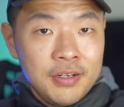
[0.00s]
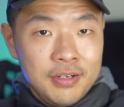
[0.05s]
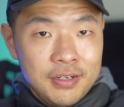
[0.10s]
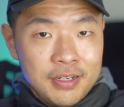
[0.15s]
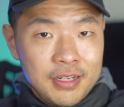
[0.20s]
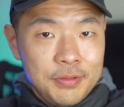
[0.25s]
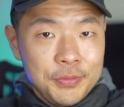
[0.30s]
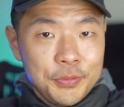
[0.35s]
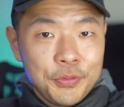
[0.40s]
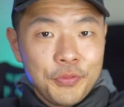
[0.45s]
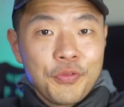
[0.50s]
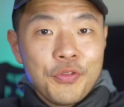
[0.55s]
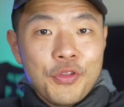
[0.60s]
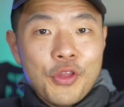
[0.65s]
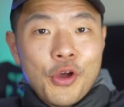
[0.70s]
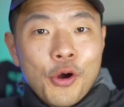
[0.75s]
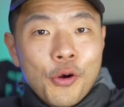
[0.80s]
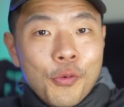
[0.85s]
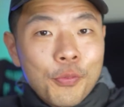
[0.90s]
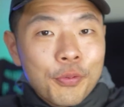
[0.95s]
Comes with
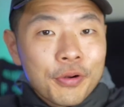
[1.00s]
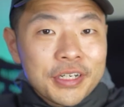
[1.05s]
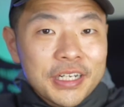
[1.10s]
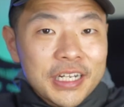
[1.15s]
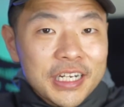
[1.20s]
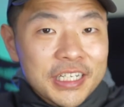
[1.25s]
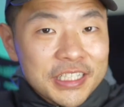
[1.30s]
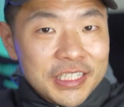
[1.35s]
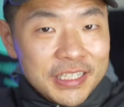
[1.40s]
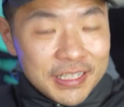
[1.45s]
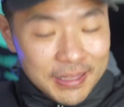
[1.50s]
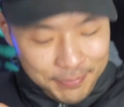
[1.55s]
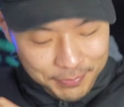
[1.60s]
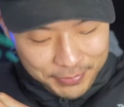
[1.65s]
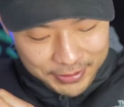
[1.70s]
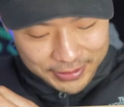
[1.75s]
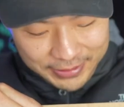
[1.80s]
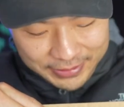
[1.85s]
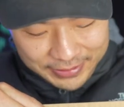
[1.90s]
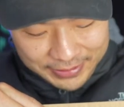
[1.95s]
no protection in the
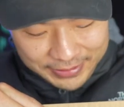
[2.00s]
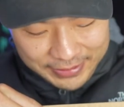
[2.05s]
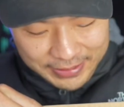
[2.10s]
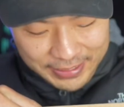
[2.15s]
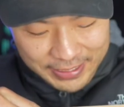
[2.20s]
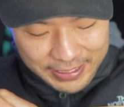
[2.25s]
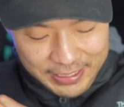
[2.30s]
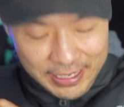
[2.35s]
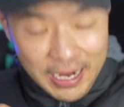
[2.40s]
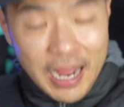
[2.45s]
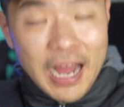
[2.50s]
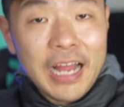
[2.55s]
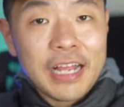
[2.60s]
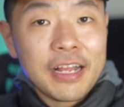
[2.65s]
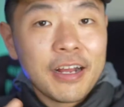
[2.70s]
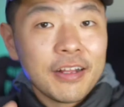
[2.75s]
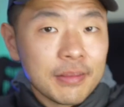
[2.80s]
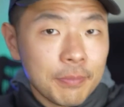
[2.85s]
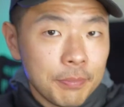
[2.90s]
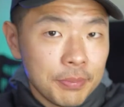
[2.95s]
box, and I
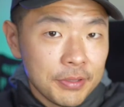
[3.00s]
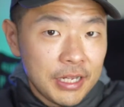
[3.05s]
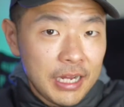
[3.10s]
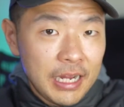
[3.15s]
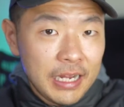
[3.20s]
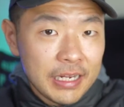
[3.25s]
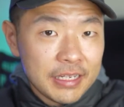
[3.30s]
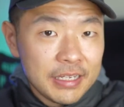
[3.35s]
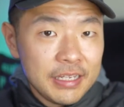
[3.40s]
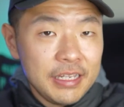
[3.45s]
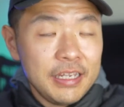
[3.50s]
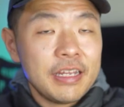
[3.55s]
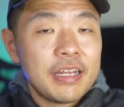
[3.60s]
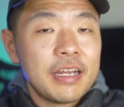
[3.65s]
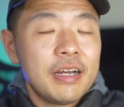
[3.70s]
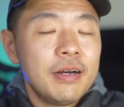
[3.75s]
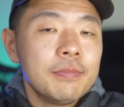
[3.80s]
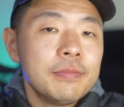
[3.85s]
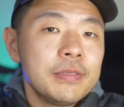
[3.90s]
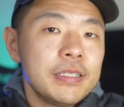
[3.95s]
got the black. It
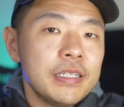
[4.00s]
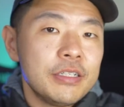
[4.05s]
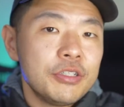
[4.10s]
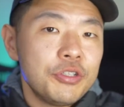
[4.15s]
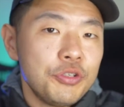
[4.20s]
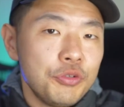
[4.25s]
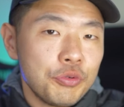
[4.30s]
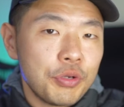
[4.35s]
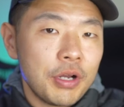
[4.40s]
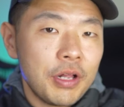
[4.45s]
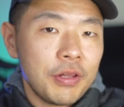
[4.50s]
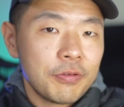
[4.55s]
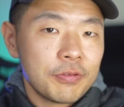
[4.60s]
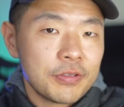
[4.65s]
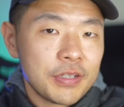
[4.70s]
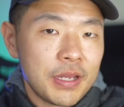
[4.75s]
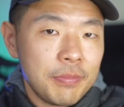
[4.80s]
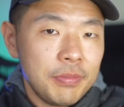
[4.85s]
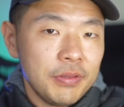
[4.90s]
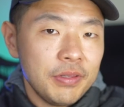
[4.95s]
comes in two
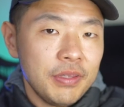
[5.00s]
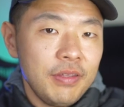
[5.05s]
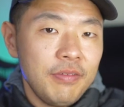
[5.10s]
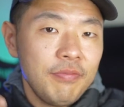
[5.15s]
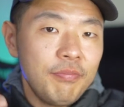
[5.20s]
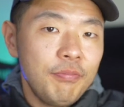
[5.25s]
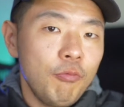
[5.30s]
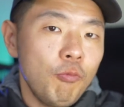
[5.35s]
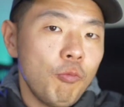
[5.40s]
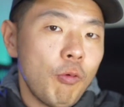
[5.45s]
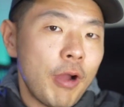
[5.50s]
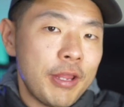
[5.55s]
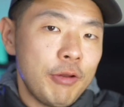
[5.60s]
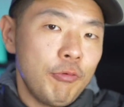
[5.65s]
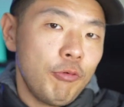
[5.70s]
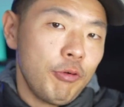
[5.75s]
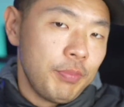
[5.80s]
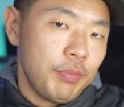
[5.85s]
colors, I believe, white or